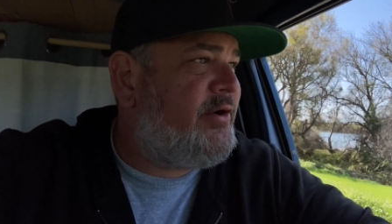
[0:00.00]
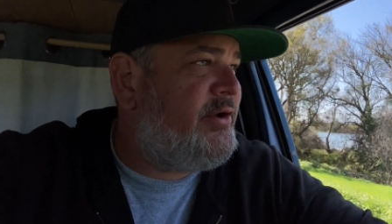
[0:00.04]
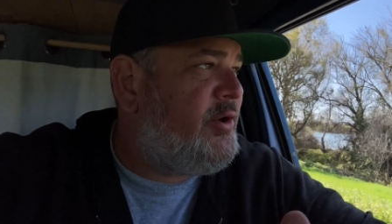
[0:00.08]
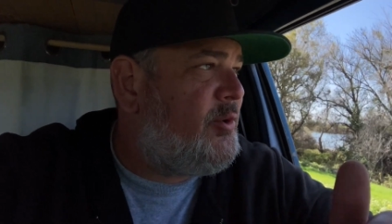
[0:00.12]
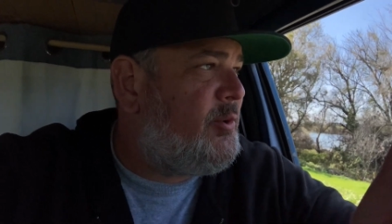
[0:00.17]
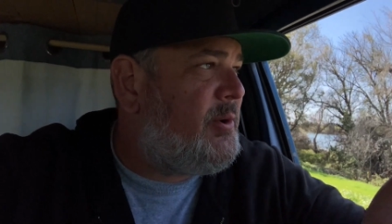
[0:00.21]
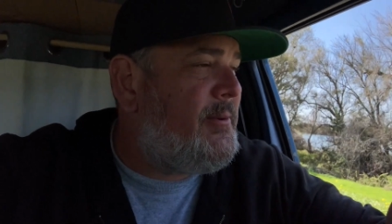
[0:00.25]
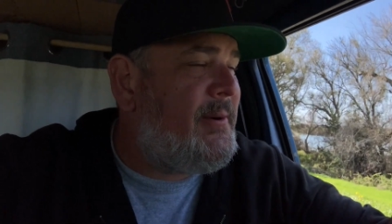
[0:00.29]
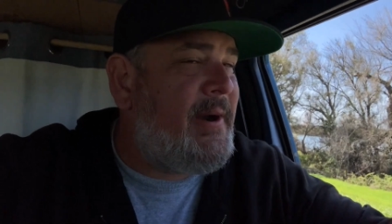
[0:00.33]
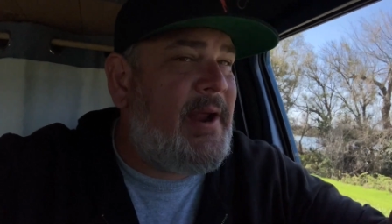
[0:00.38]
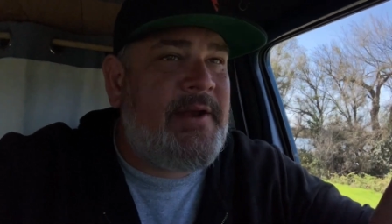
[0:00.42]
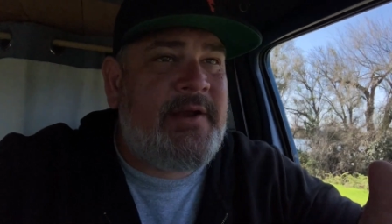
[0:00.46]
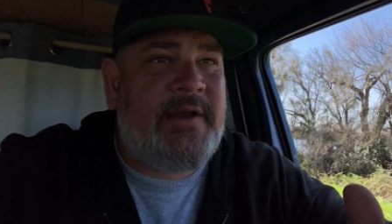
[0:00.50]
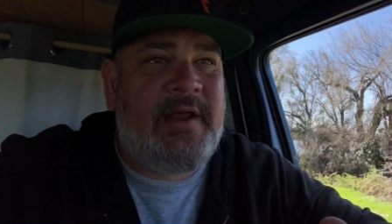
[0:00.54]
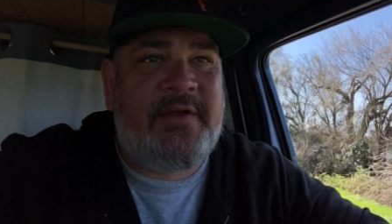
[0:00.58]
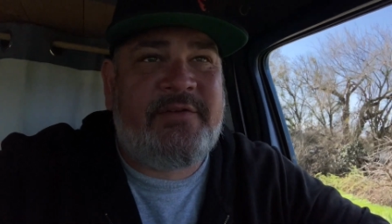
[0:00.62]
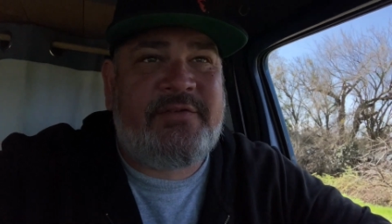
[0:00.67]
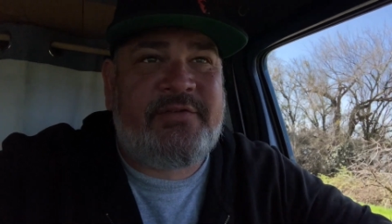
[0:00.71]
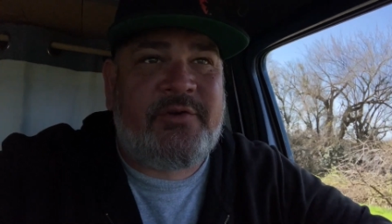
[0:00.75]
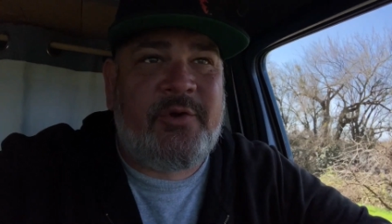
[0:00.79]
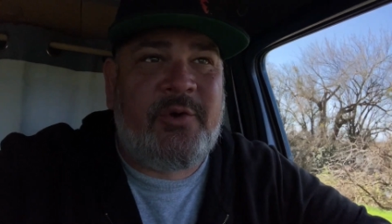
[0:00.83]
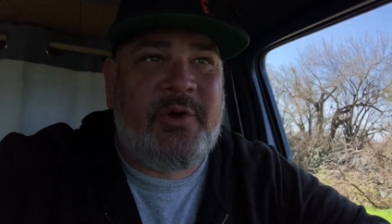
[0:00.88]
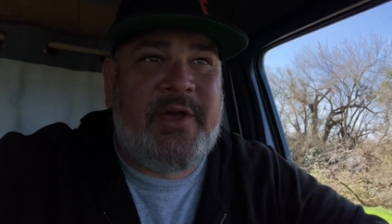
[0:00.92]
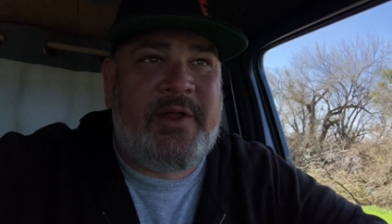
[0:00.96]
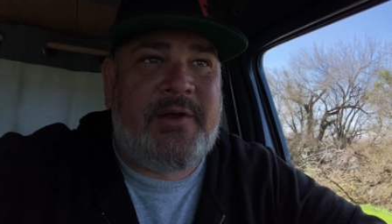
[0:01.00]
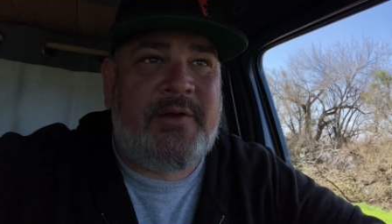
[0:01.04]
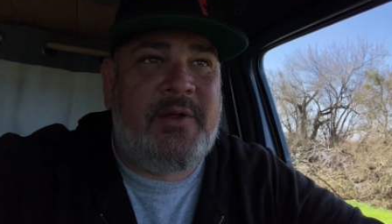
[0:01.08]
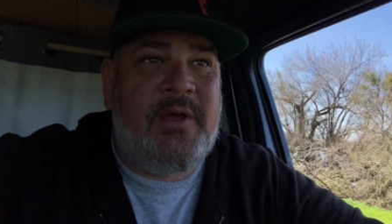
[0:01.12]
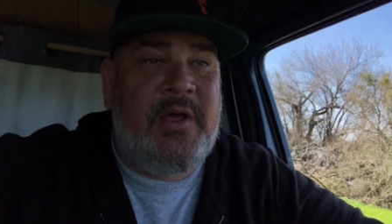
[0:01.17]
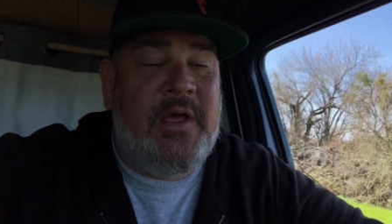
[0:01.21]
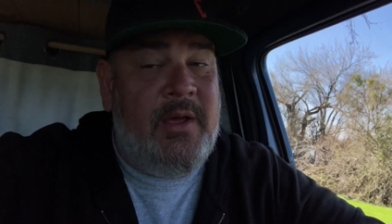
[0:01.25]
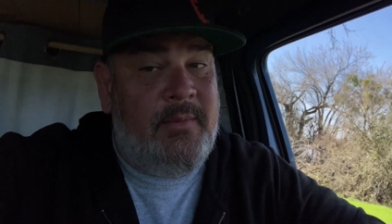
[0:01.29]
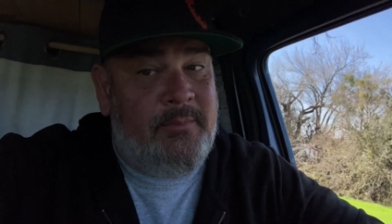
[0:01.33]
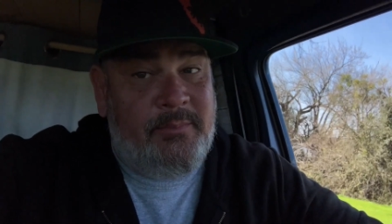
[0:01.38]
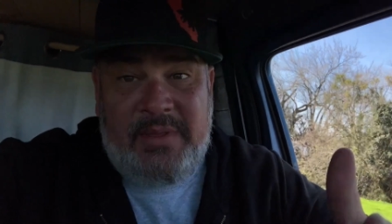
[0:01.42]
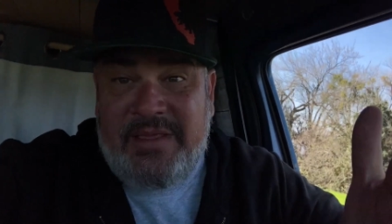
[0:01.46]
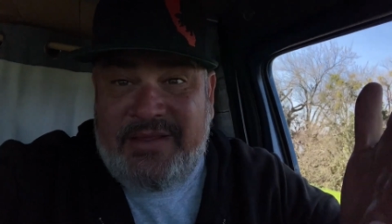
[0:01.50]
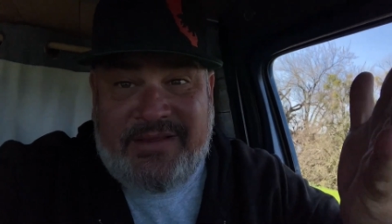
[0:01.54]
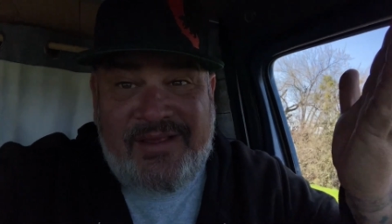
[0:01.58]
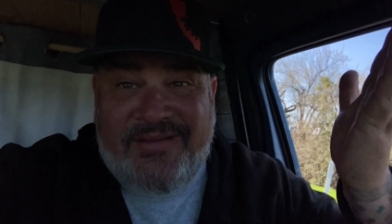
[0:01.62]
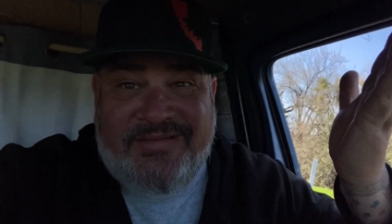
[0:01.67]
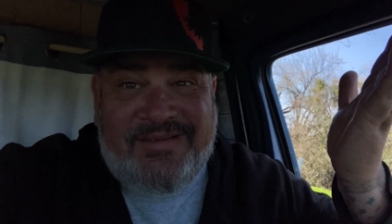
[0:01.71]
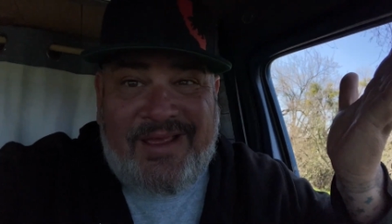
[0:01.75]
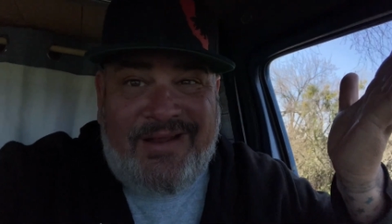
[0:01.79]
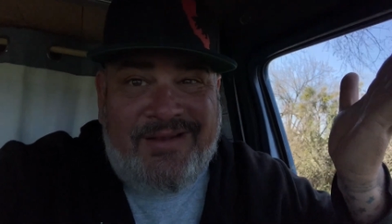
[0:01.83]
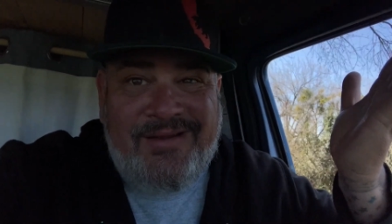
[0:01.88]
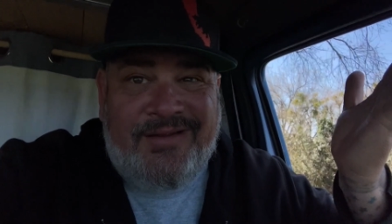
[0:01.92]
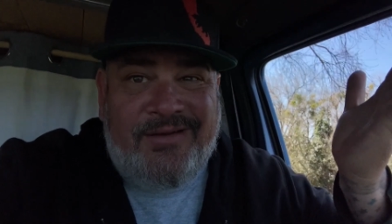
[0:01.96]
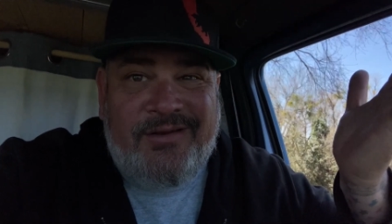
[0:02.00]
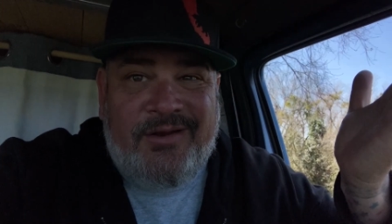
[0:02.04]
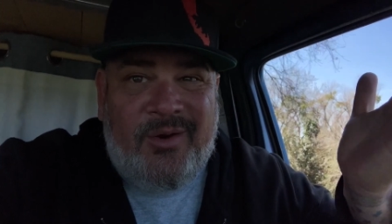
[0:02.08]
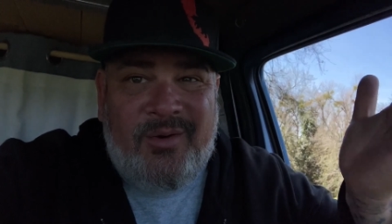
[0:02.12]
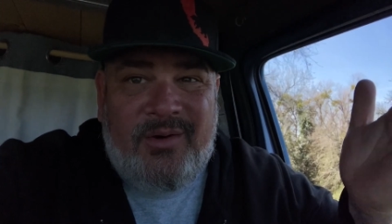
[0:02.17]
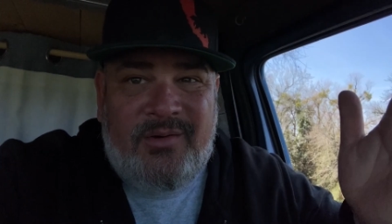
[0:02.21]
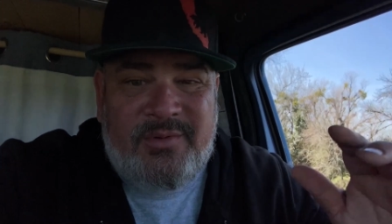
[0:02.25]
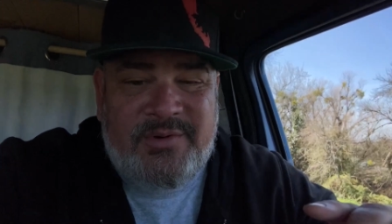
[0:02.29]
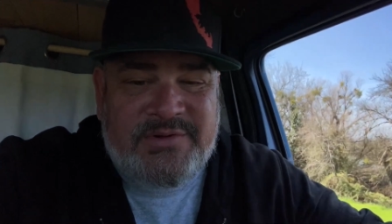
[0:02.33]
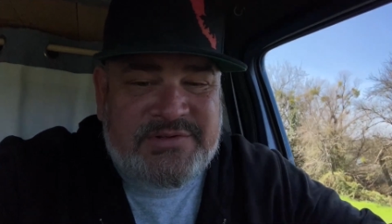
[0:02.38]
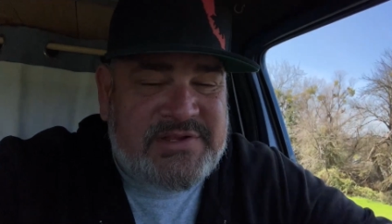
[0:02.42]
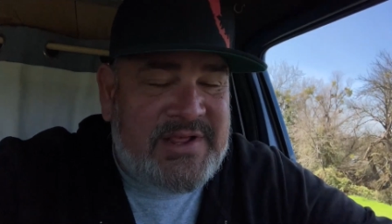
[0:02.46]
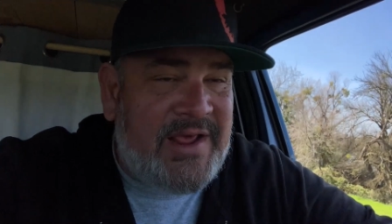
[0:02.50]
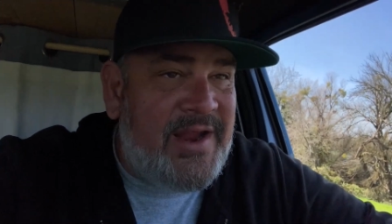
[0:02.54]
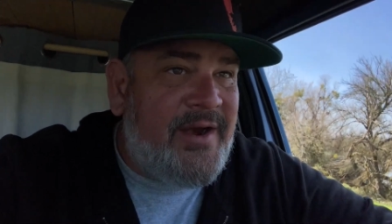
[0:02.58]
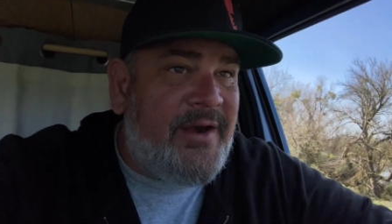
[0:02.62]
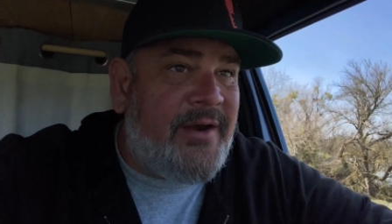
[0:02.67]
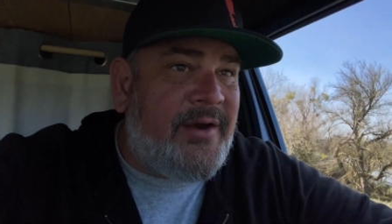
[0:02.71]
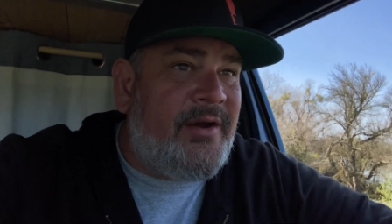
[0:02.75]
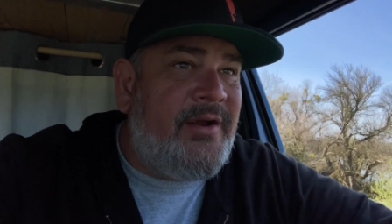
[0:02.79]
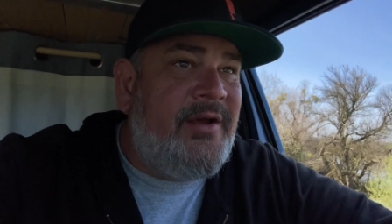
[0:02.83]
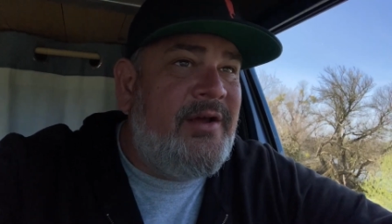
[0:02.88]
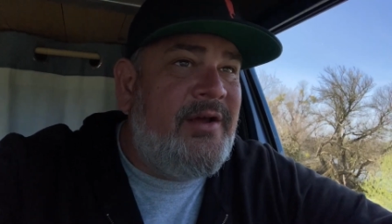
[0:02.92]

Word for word: You were right next to it. Because I didn't know it was there.